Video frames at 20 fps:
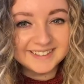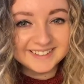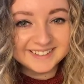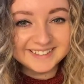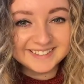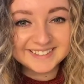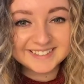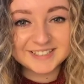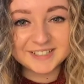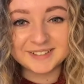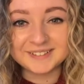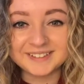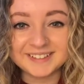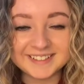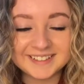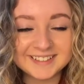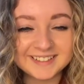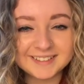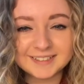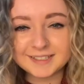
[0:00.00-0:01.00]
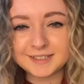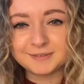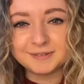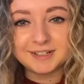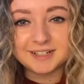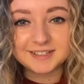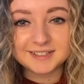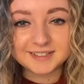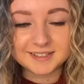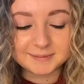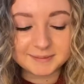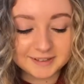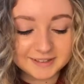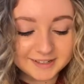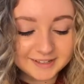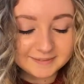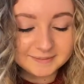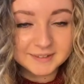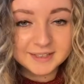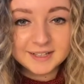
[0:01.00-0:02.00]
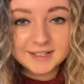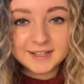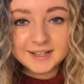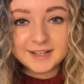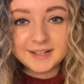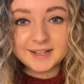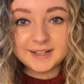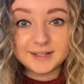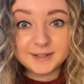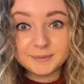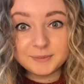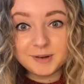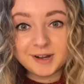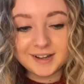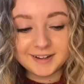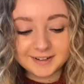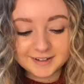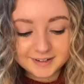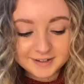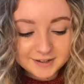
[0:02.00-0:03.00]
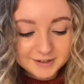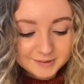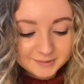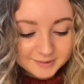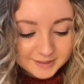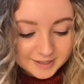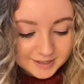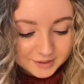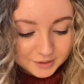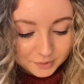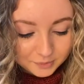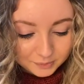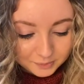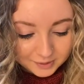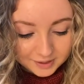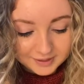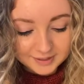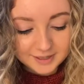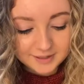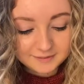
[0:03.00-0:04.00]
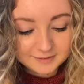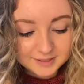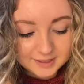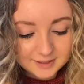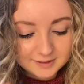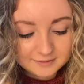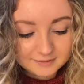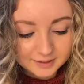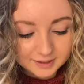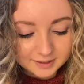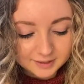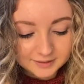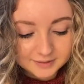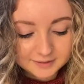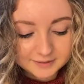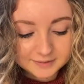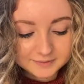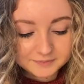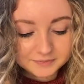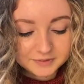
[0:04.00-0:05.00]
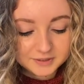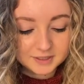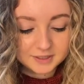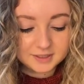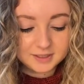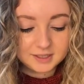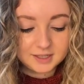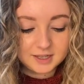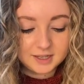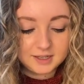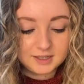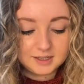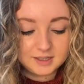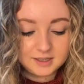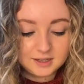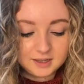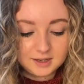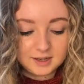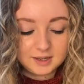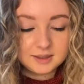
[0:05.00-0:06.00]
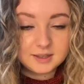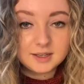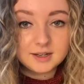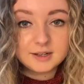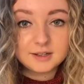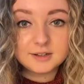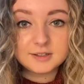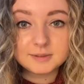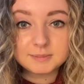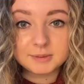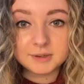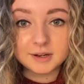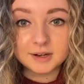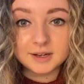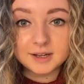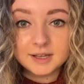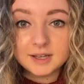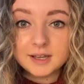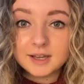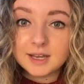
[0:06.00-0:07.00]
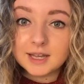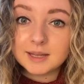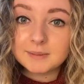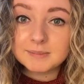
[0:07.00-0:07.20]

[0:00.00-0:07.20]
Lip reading: Sorry, don't know why I had to think about that. 1 with 1 left over. Okay, and then last part, how many